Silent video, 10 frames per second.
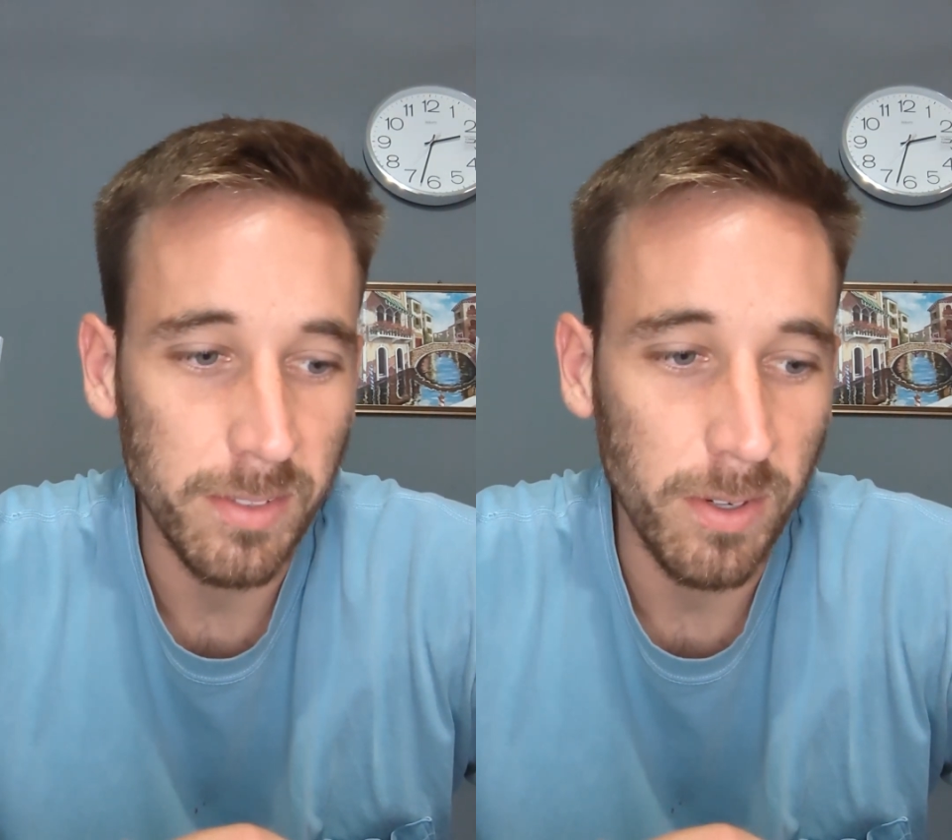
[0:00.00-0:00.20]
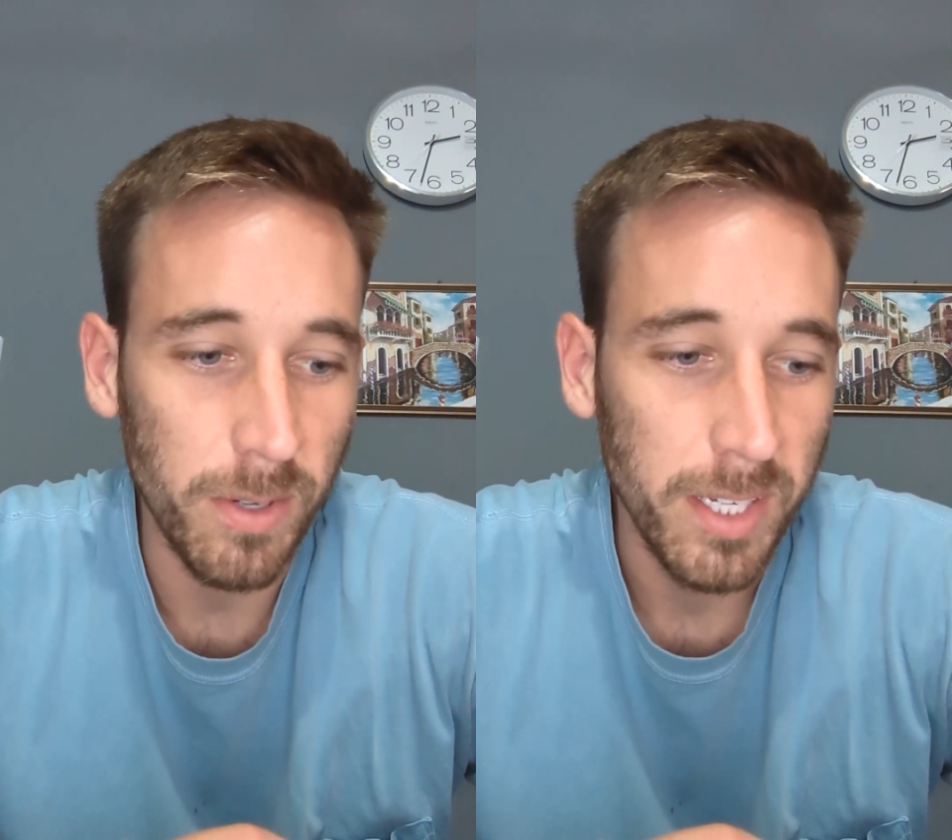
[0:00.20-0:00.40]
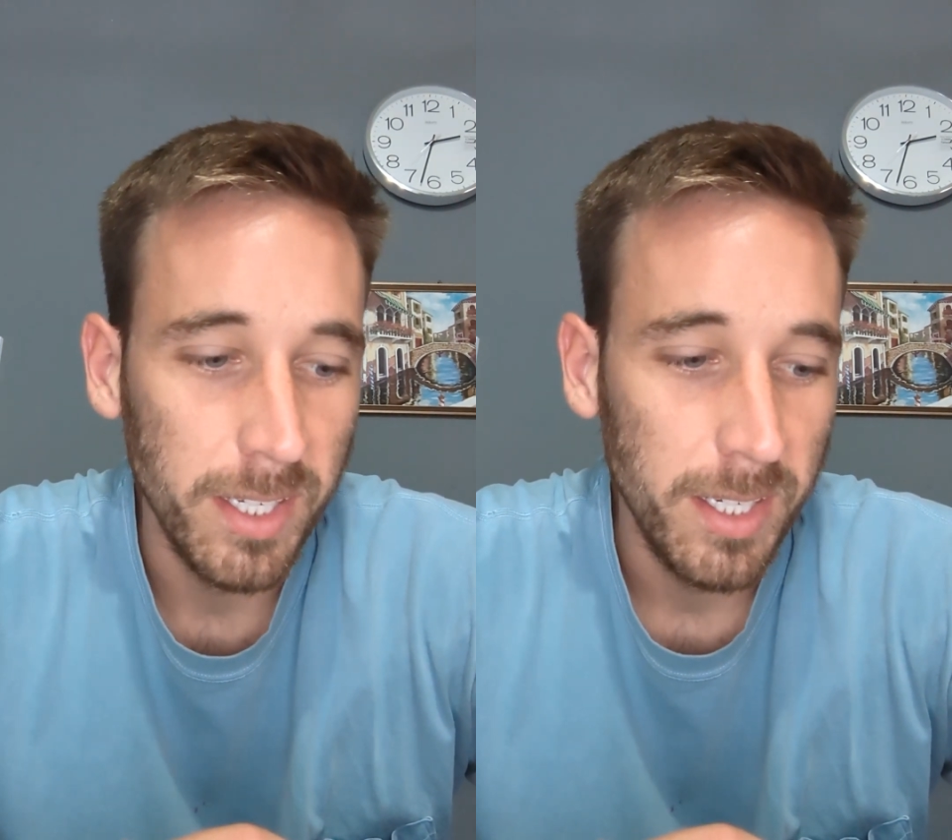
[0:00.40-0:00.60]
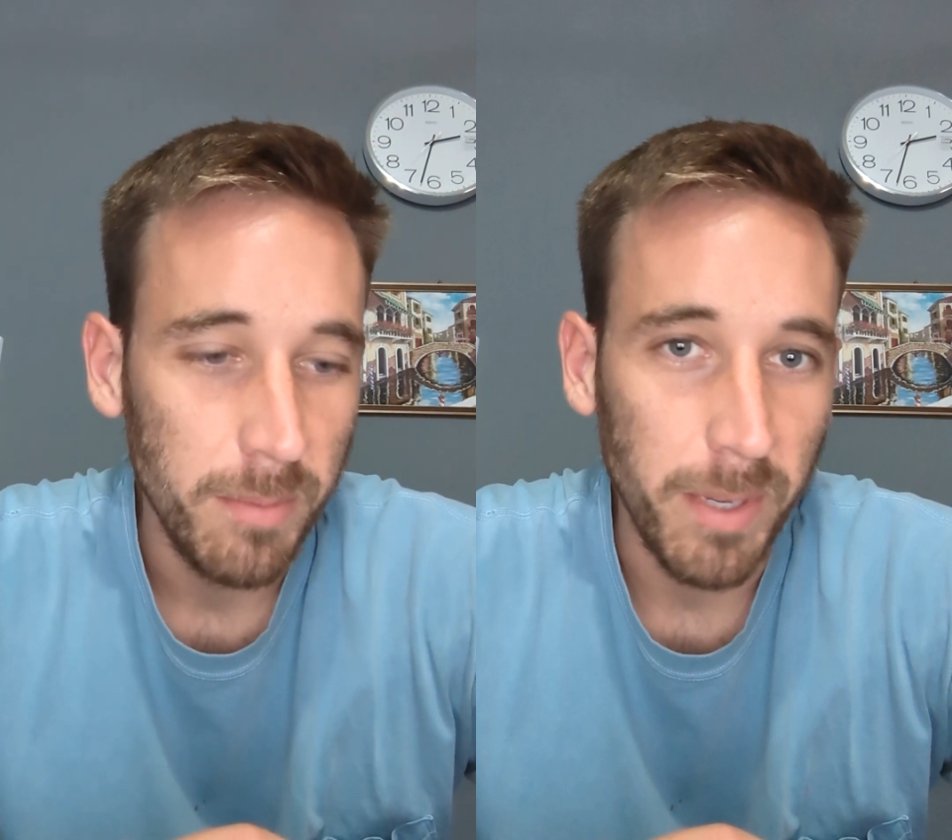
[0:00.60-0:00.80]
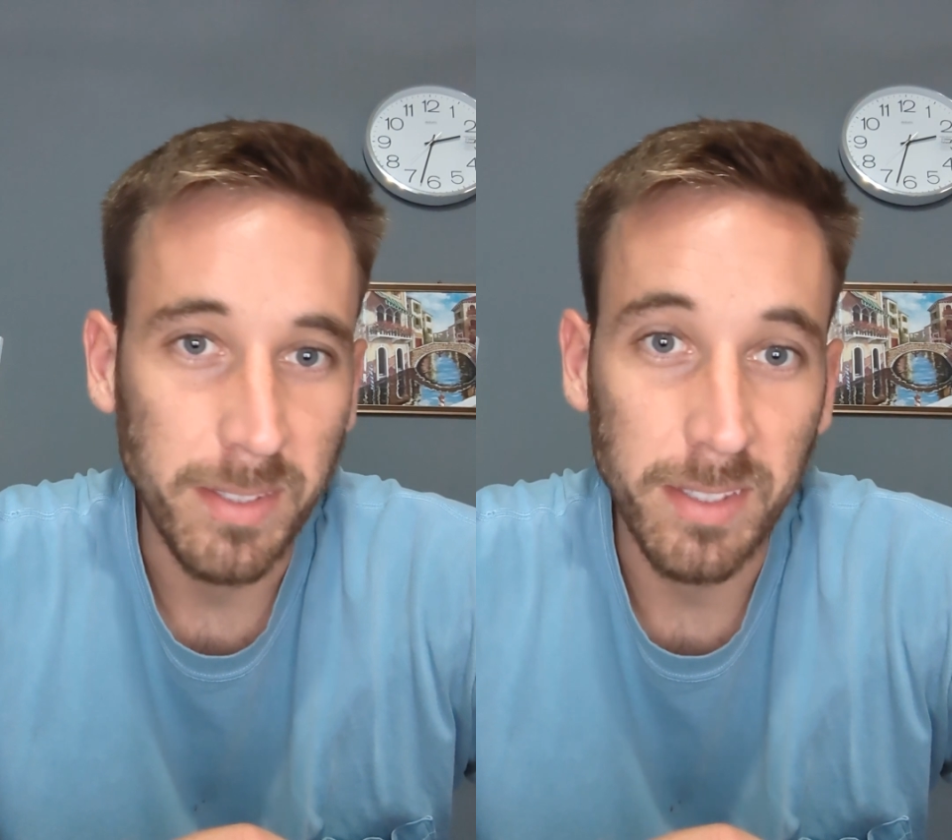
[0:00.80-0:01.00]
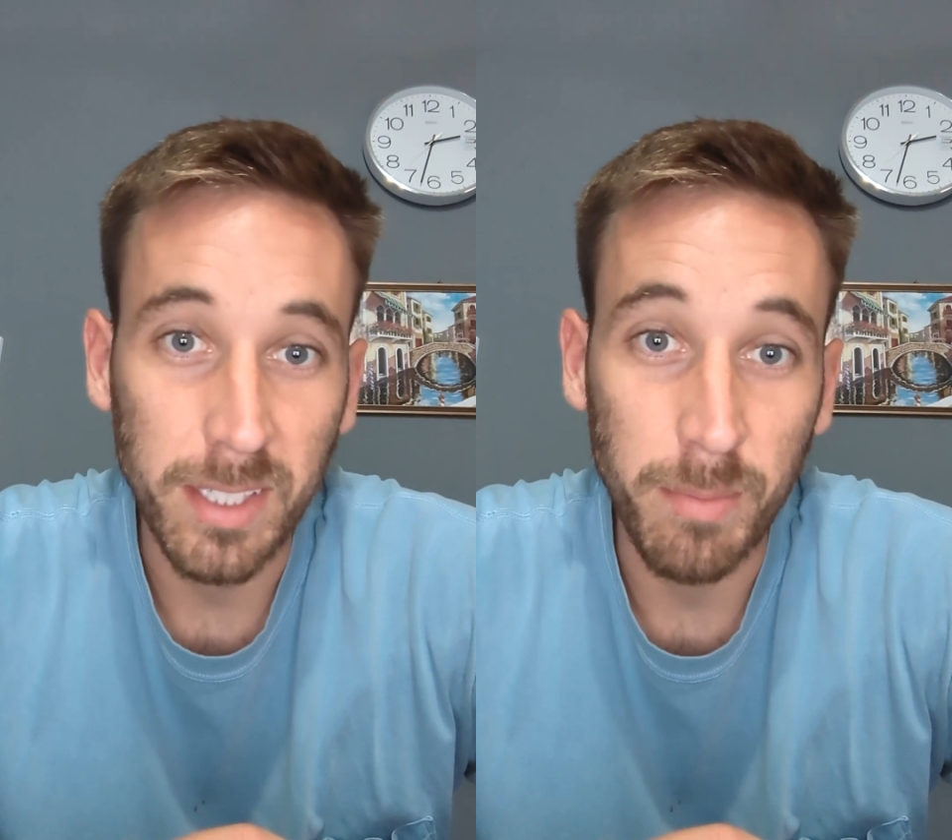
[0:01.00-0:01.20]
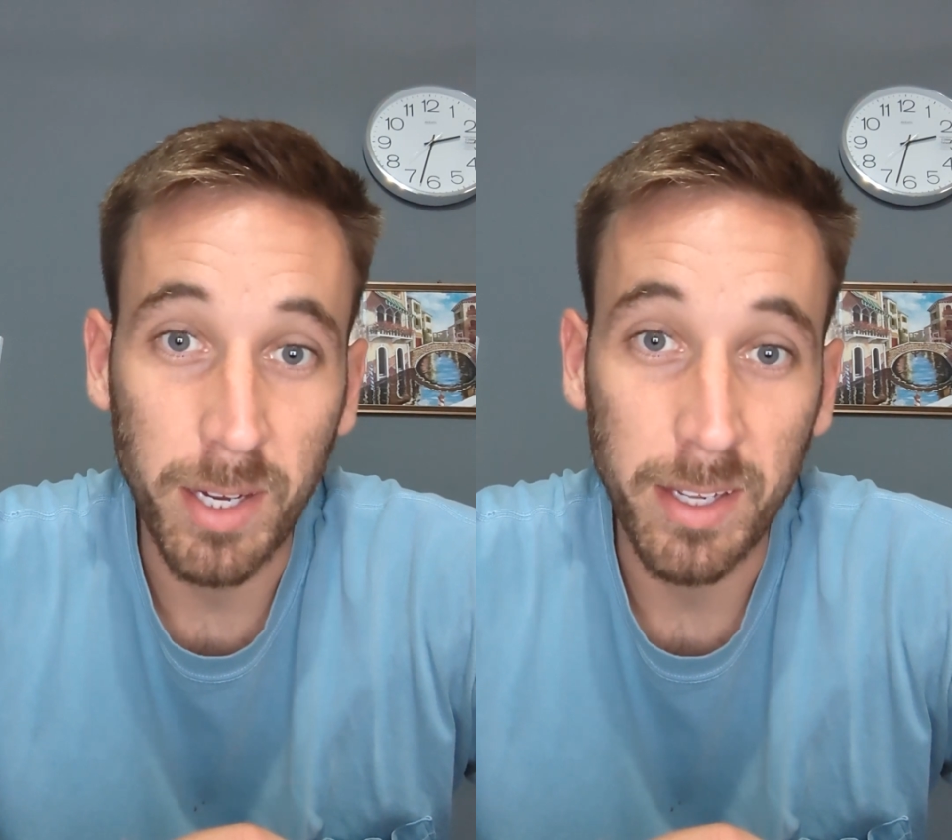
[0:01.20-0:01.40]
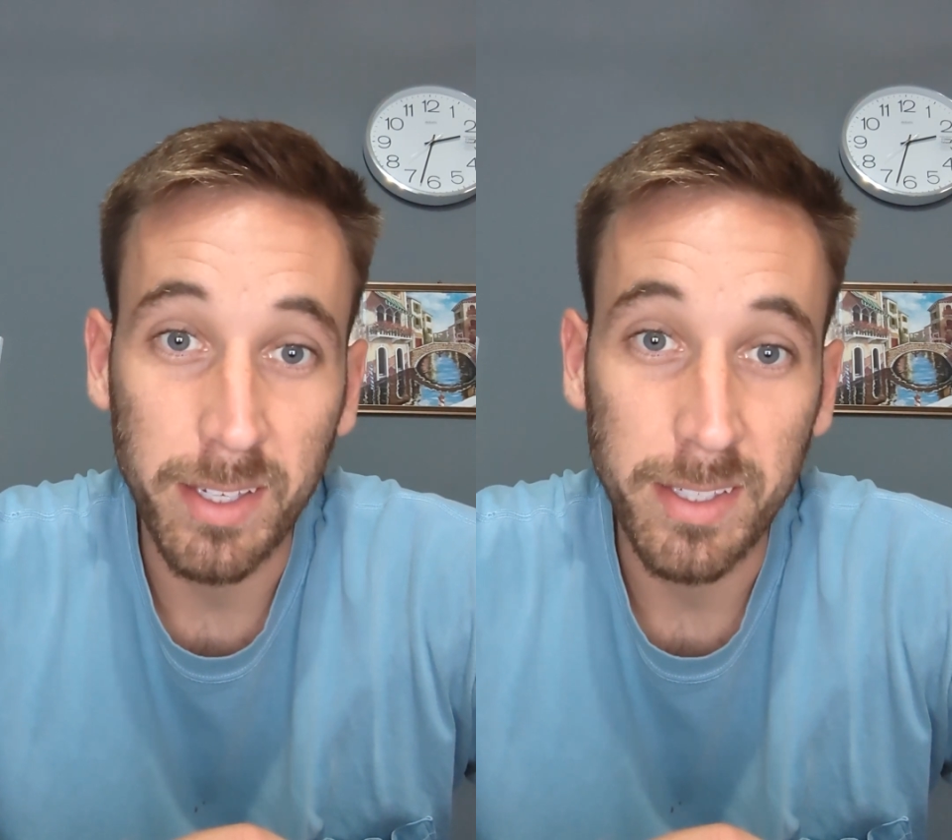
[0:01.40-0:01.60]
So basically,
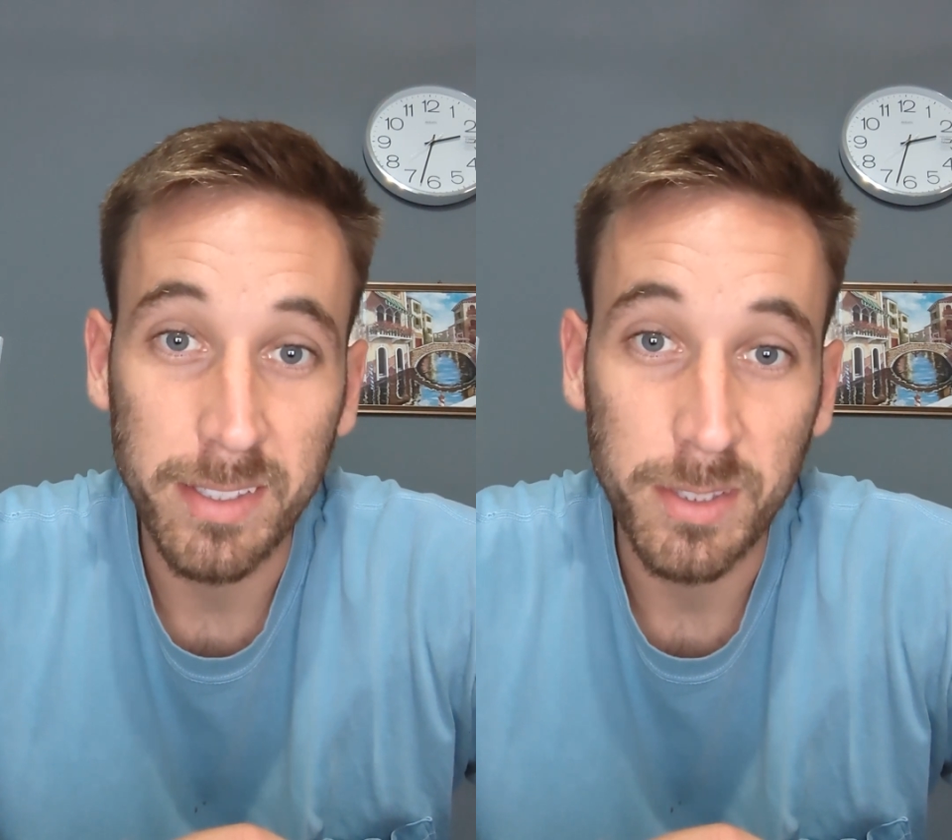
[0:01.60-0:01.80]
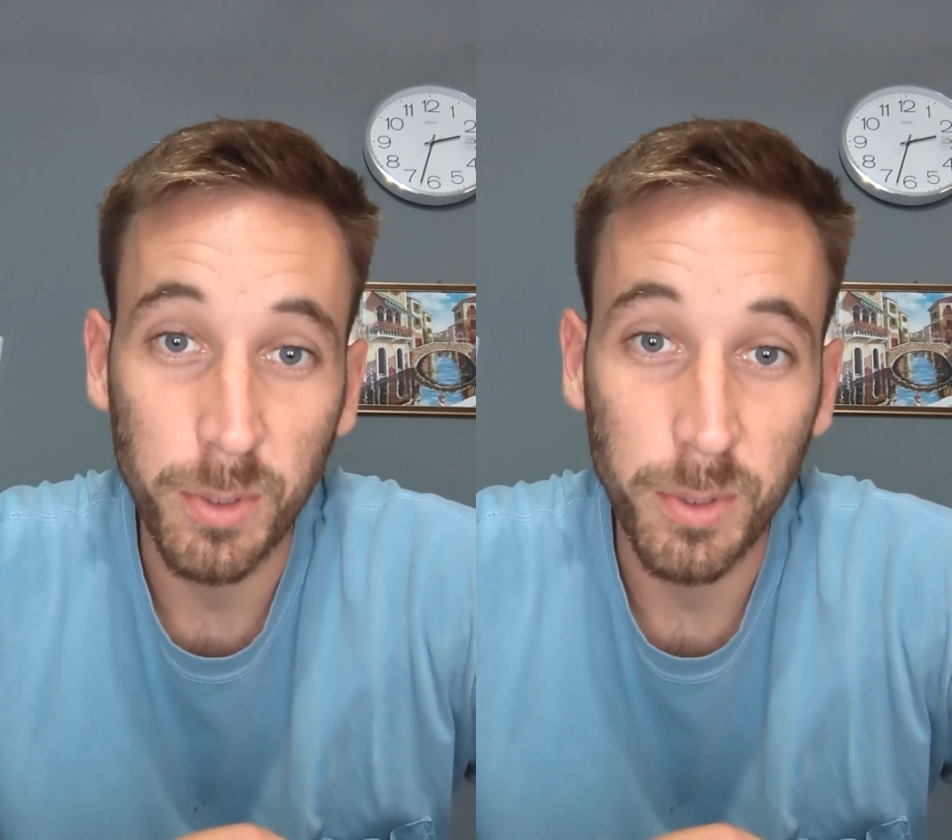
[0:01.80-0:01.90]
my